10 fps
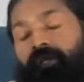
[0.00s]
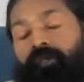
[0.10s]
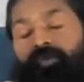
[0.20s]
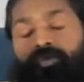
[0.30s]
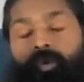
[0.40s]

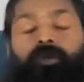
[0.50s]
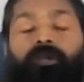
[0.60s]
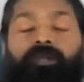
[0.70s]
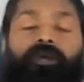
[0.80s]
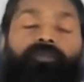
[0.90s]
you
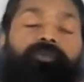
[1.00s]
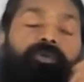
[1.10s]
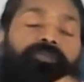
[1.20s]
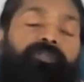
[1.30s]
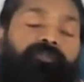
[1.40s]
totally
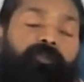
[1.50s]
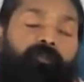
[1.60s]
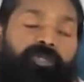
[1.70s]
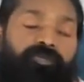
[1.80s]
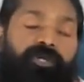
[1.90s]
exhausted
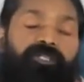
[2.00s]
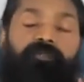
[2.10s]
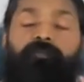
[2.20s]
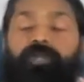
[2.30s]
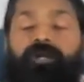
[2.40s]
from stress
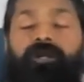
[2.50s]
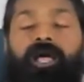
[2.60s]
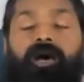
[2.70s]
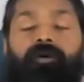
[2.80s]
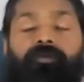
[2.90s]
and
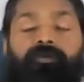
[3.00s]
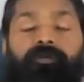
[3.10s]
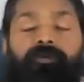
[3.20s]
burnout.